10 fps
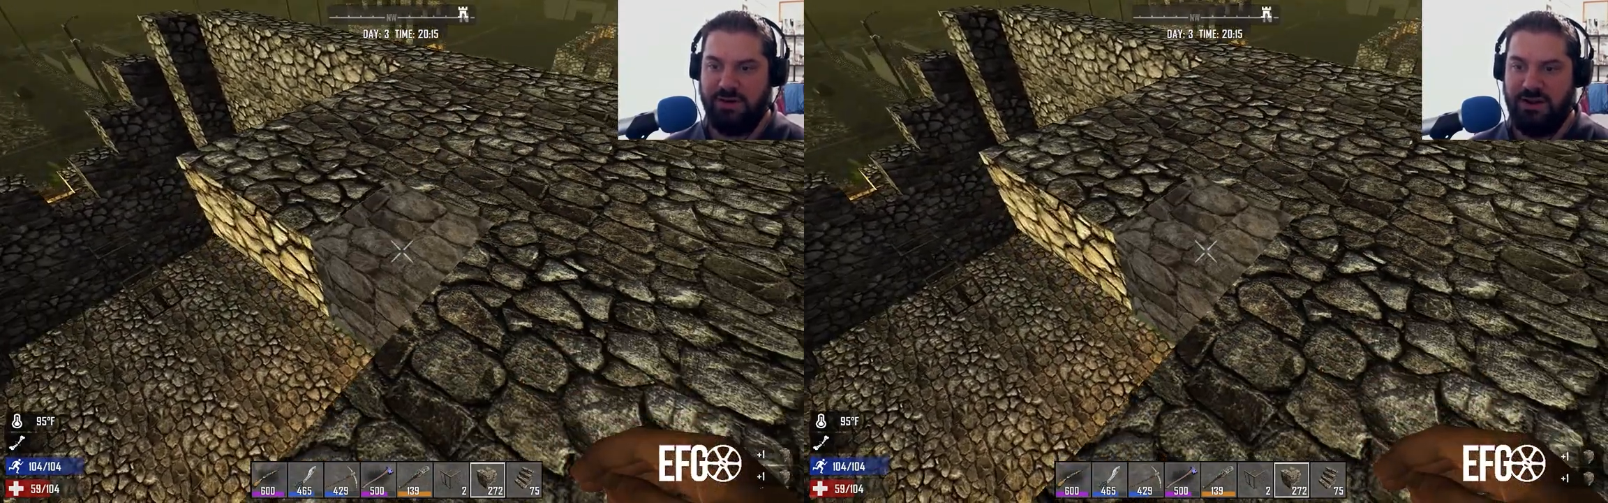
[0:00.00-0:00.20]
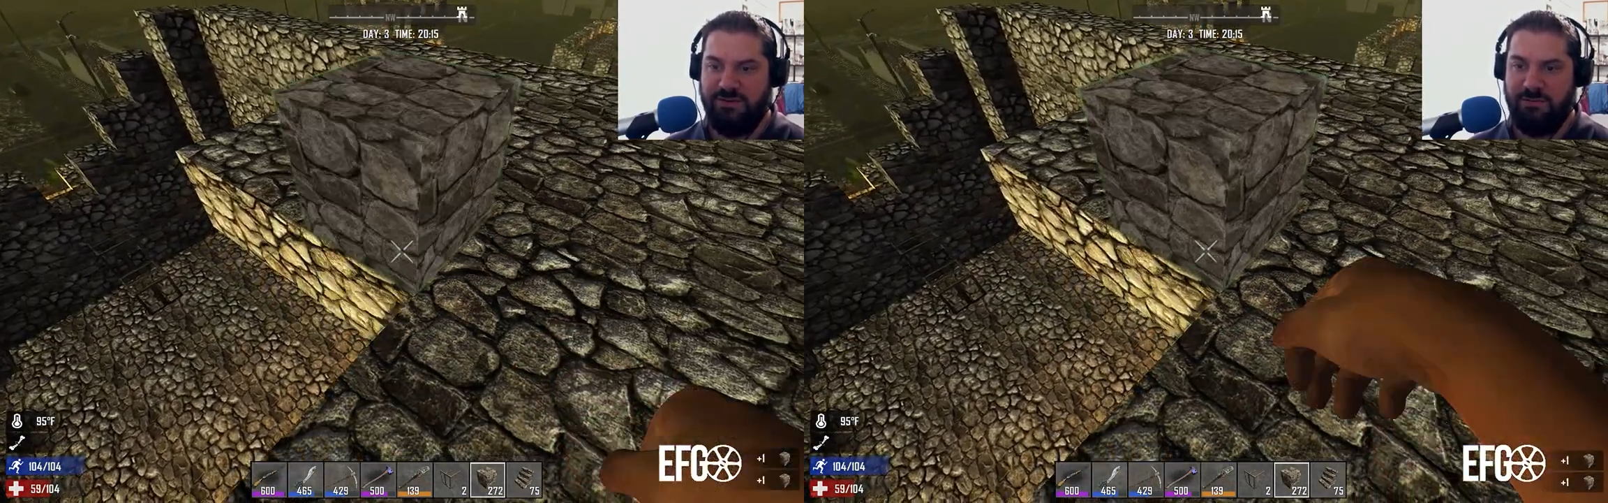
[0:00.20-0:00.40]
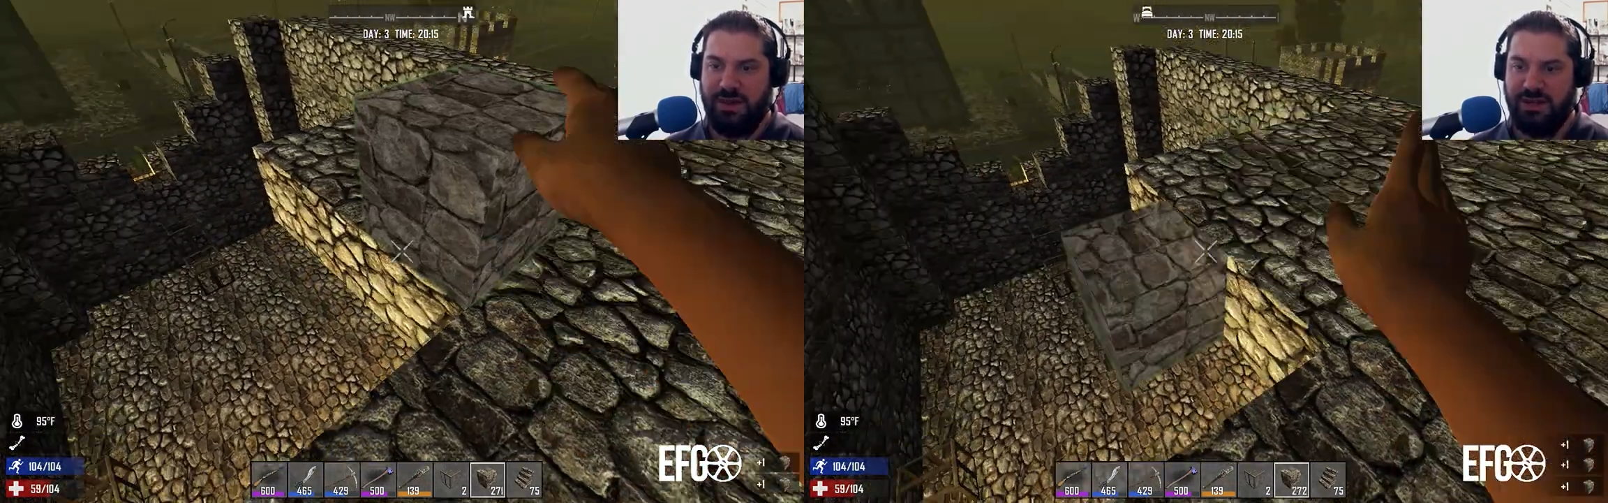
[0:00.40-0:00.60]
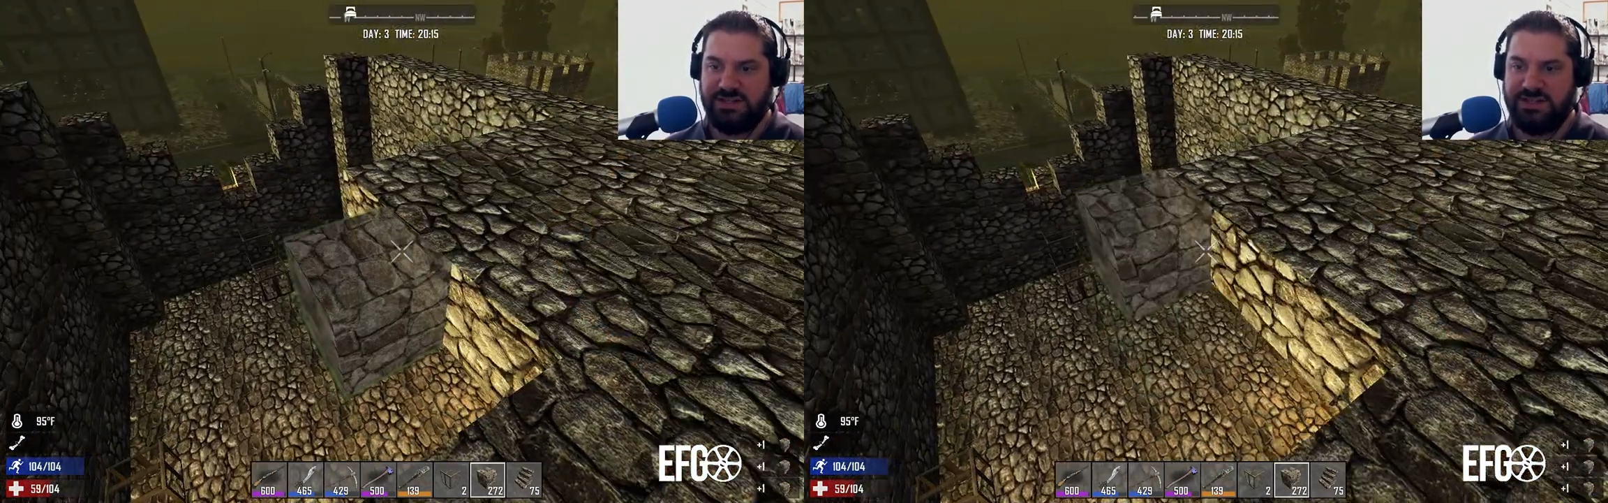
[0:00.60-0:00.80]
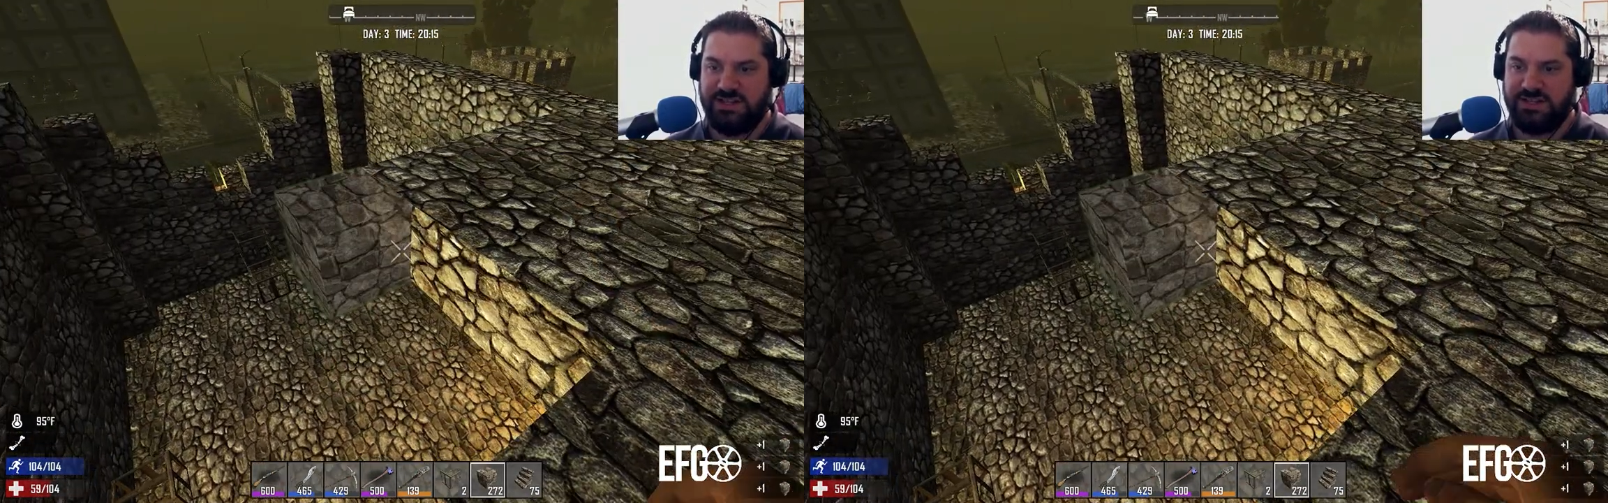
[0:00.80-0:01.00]
If it
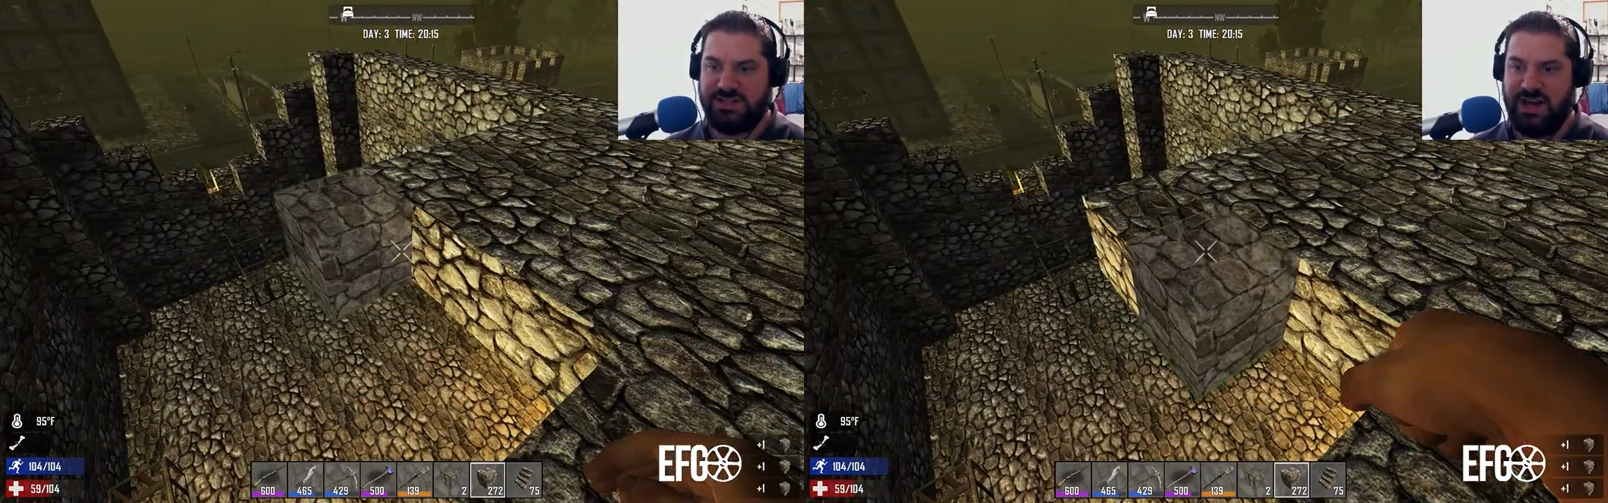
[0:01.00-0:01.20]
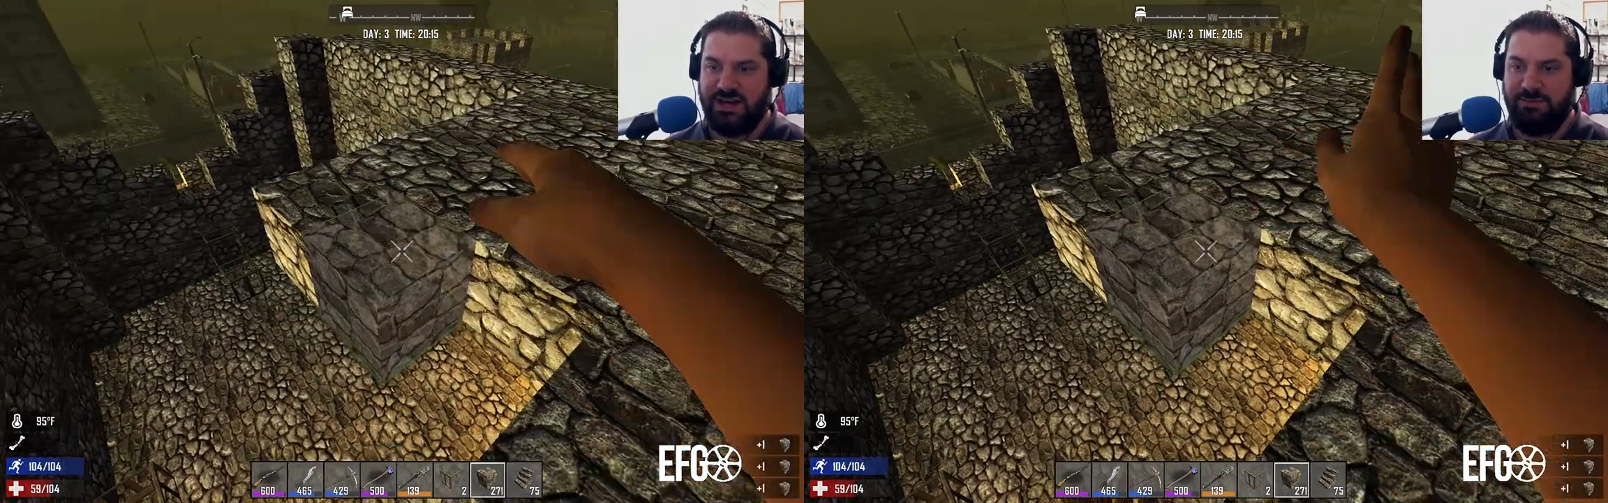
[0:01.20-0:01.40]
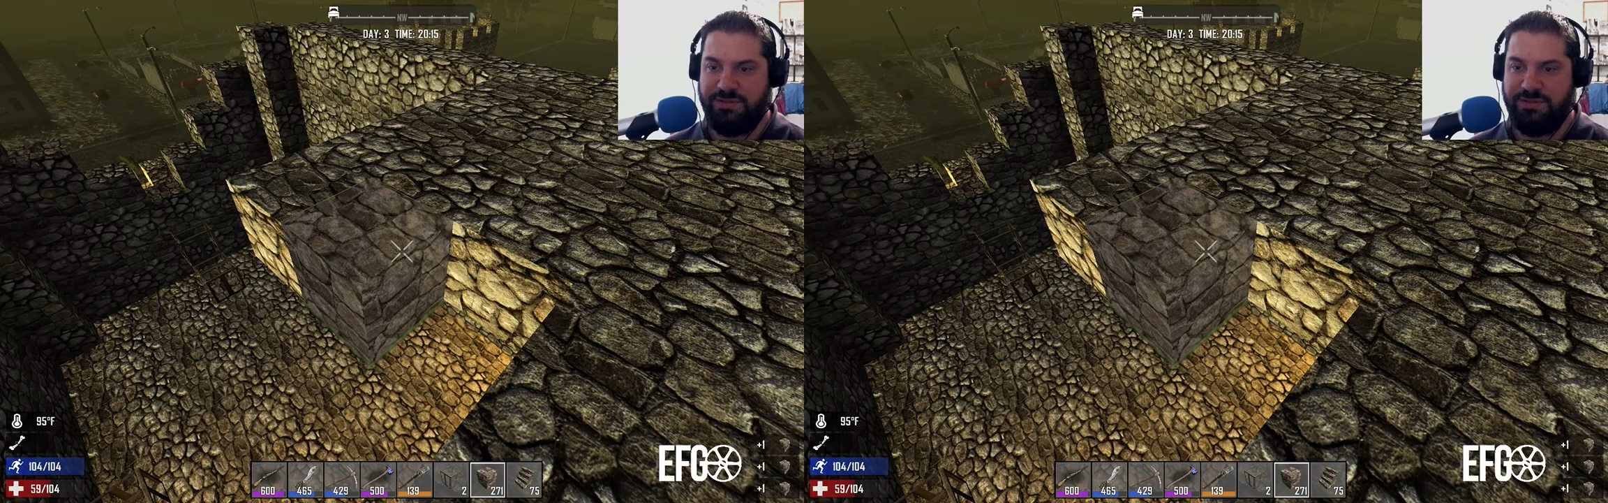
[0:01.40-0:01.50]
means that this goddamn